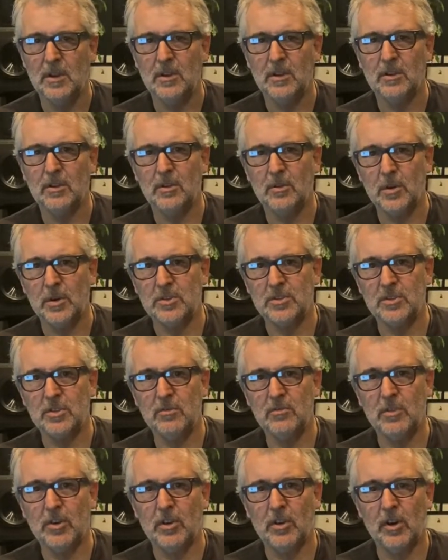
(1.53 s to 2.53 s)
The question
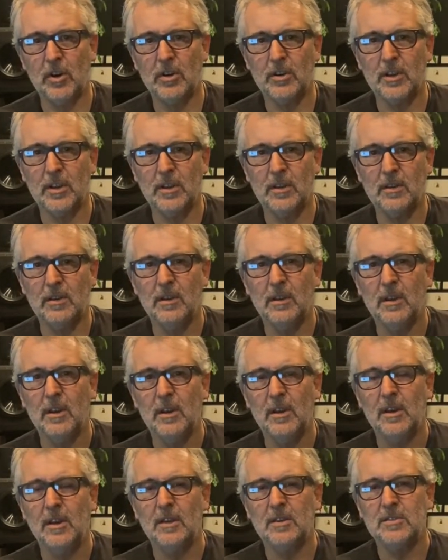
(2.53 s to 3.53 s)
regarding
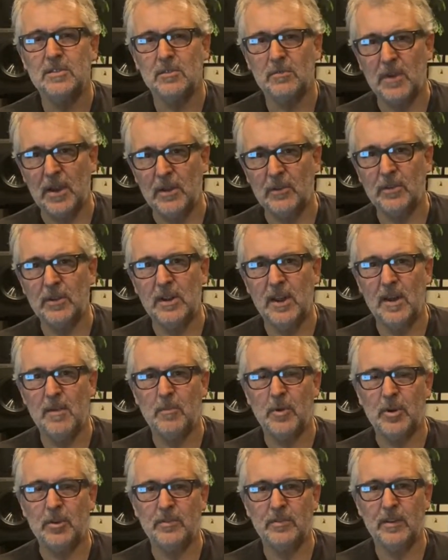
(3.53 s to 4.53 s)
surround and
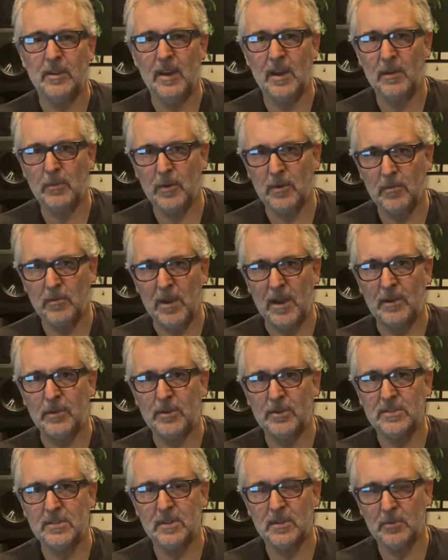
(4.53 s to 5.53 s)
Atmos and how we're
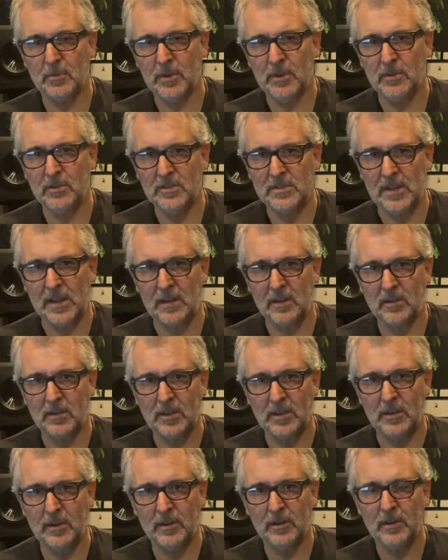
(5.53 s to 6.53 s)
routed so that we can use analog
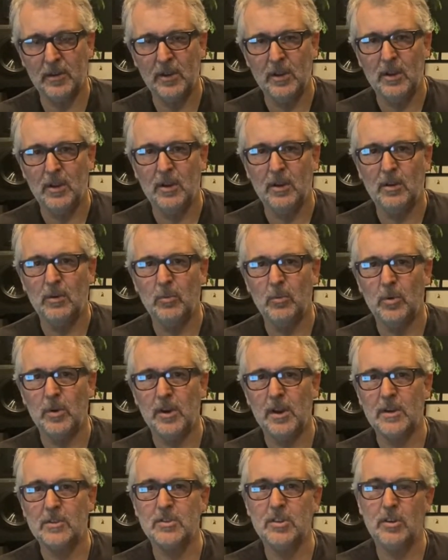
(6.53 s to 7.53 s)
gear, we're
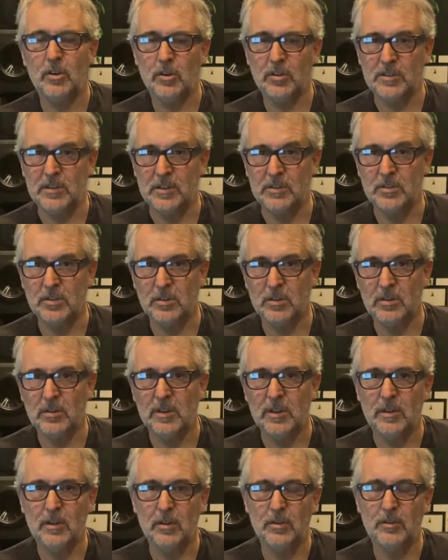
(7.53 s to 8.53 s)
actually all digital
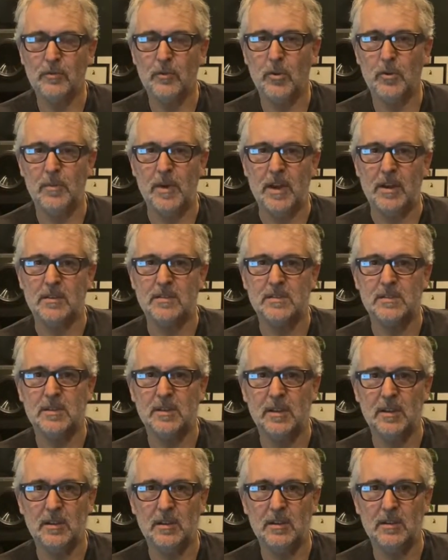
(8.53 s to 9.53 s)
in those formats.
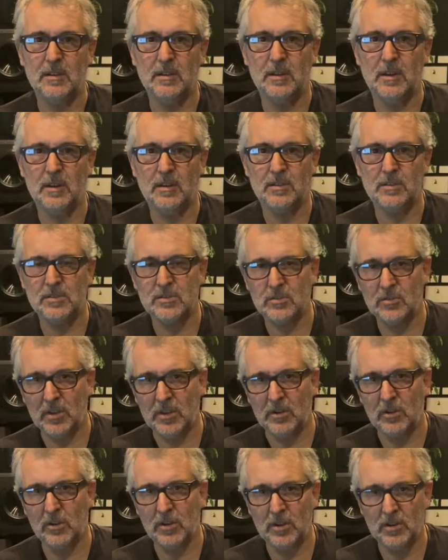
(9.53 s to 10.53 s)
In discrete
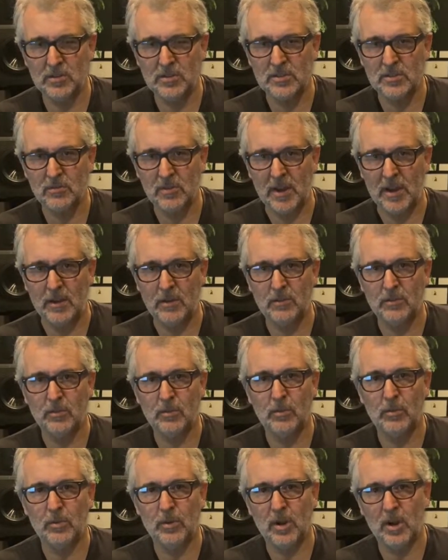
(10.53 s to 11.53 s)
audio surround
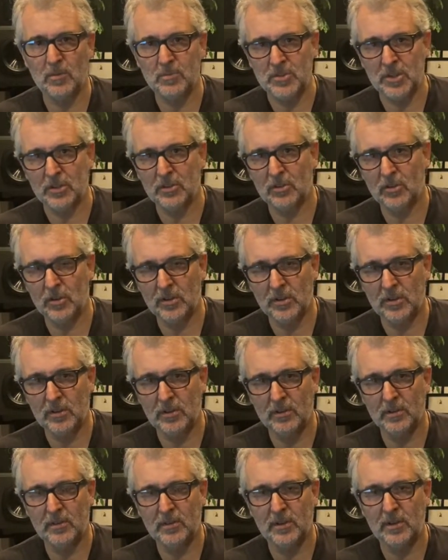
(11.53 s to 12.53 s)
or object
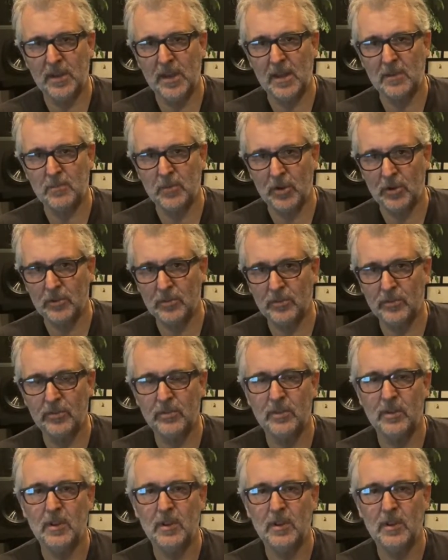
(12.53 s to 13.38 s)
audio Atmos,